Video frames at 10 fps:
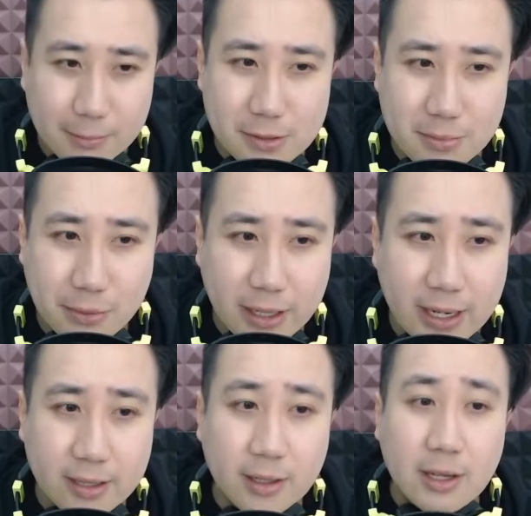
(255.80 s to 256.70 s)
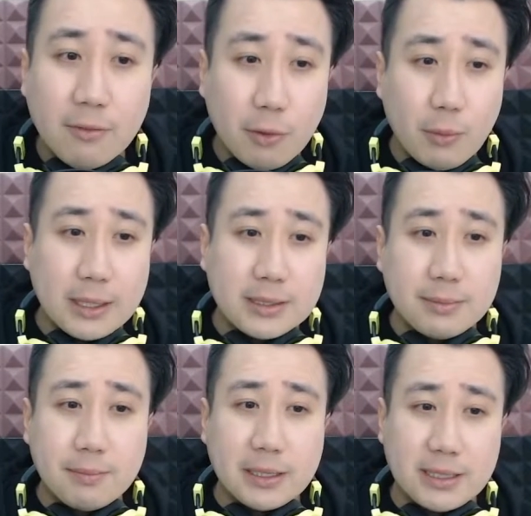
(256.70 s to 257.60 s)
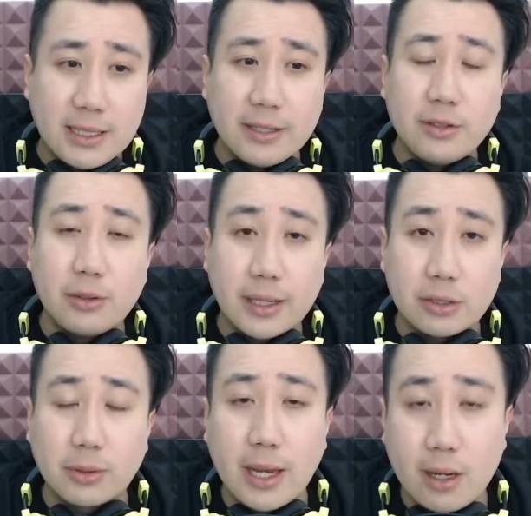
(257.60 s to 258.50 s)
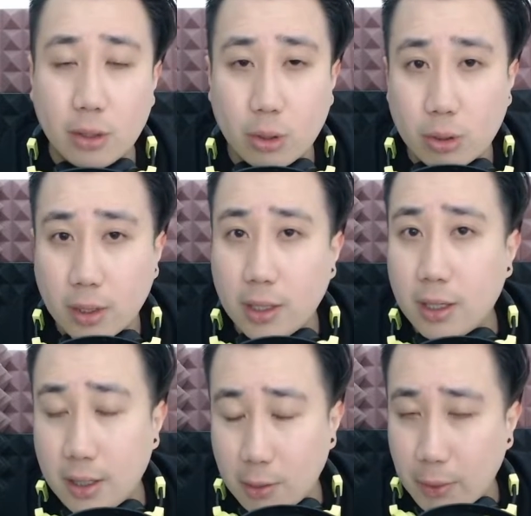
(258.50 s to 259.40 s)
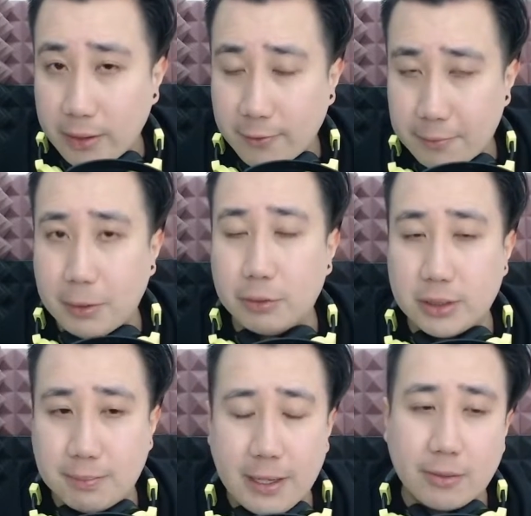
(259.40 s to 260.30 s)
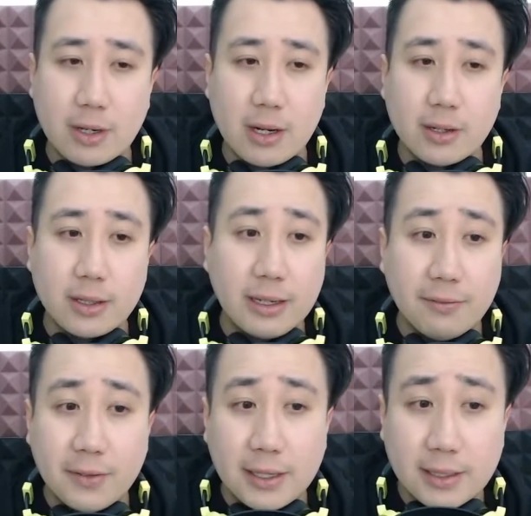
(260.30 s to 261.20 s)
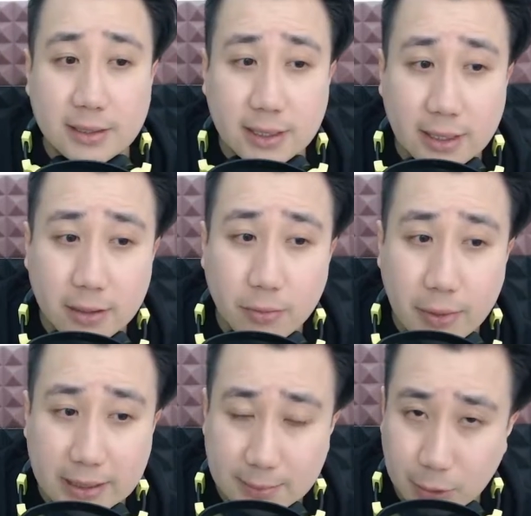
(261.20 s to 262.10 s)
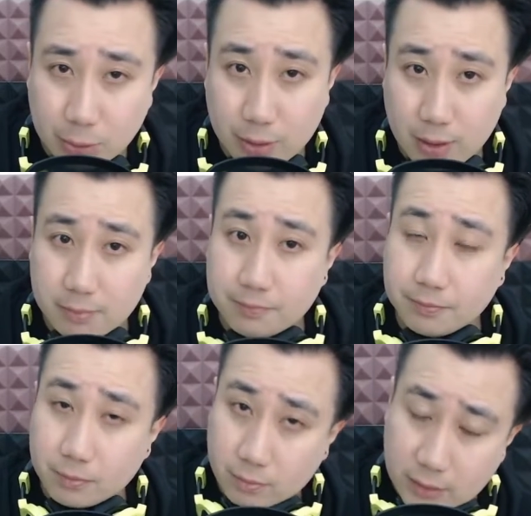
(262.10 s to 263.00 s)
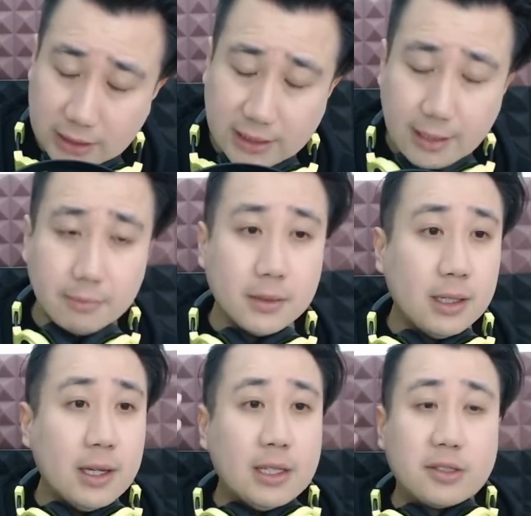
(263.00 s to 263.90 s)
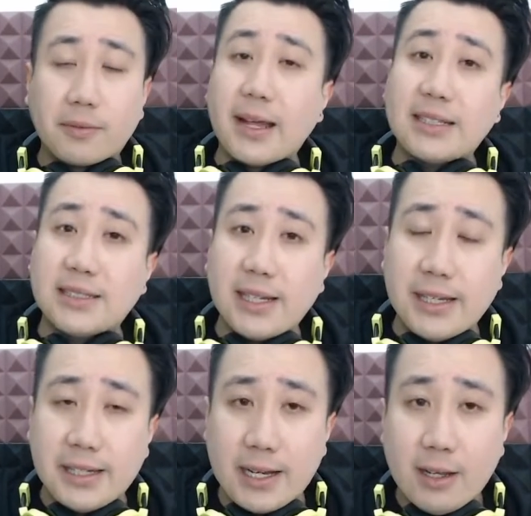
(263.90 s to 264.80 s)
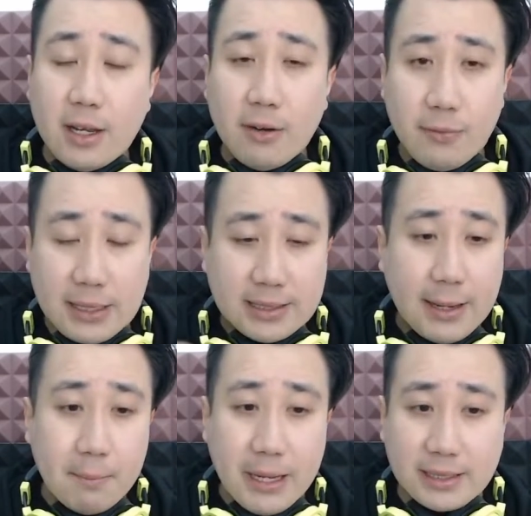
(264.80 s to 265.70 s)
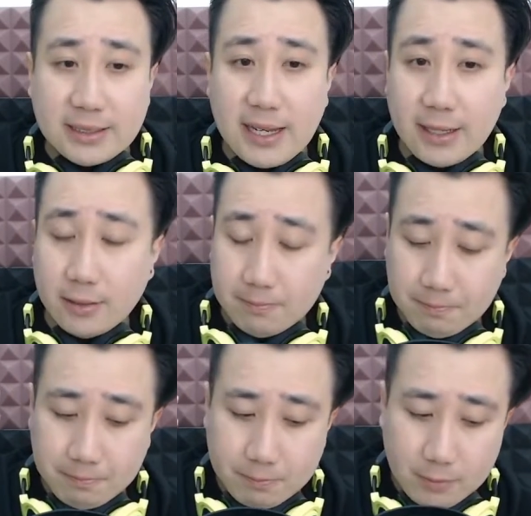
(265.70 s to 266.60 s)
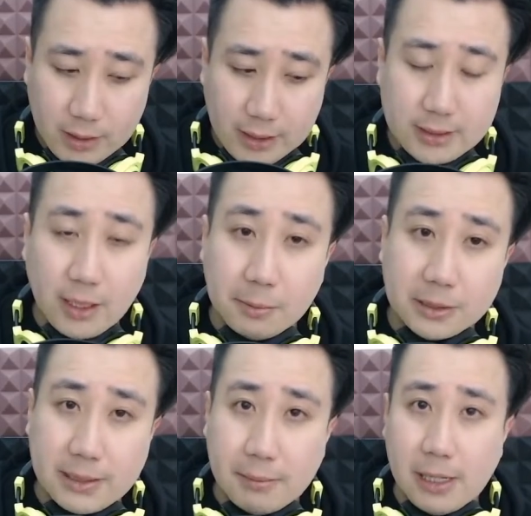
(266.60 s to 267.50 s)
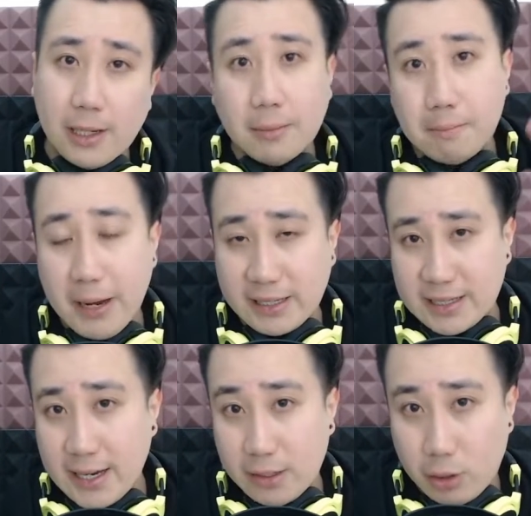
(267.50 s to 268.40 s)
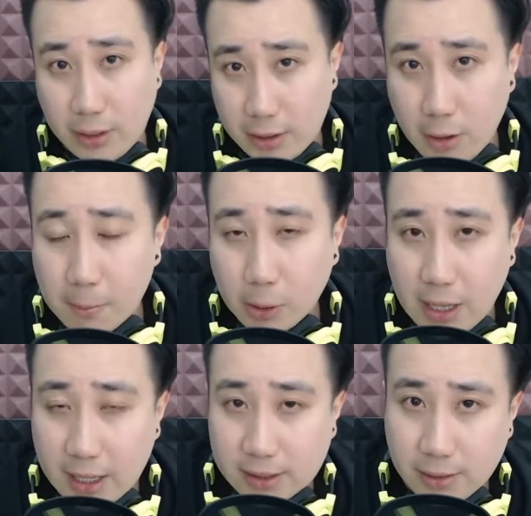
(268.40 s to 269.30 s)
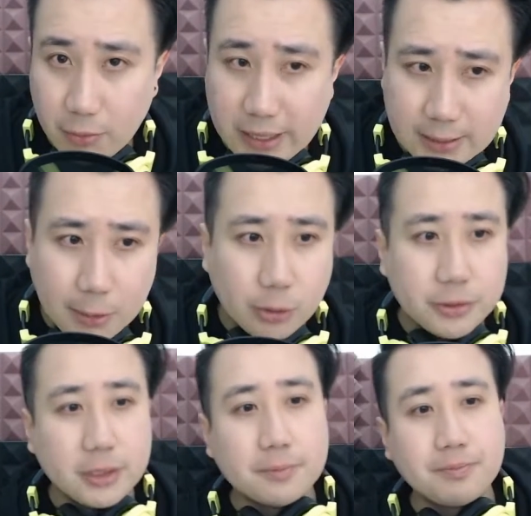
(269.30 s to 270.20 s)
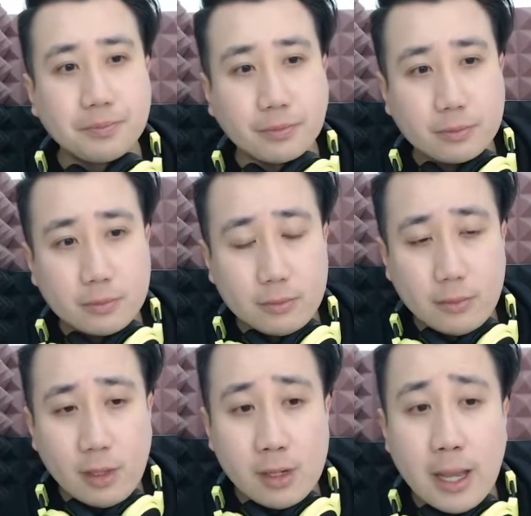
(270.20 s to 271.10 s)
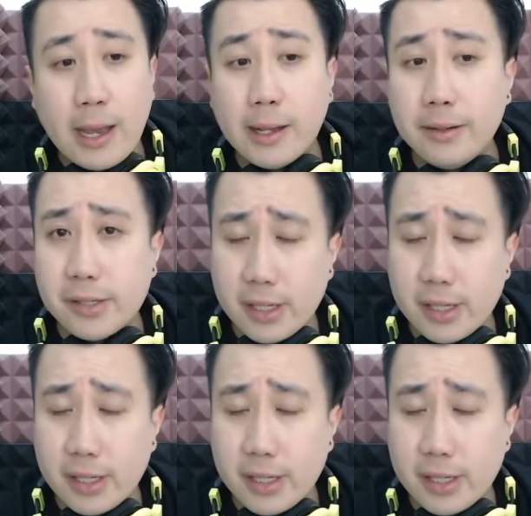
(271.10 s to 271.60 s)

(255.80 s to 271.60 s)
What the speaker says: Brigade for once per turn, you get to KO one of your opponent's battle card if it is in rest mode. That's it. So that's the leader. Front side, back side, it's almost similar. Back side, you can combo cards in rest mode, and